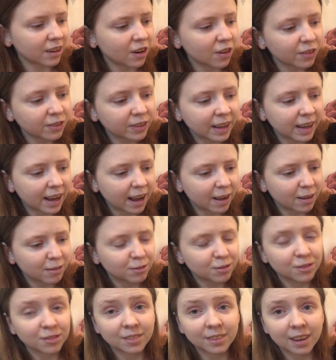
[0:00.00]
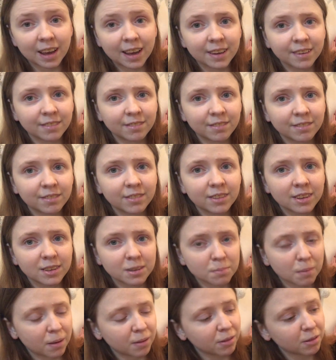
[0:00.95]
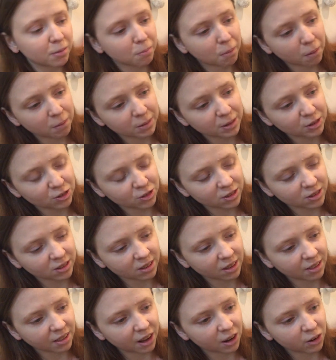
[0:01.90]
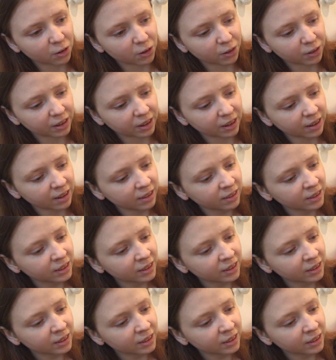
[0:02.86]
only have 10 this month, probably should have said that earlier.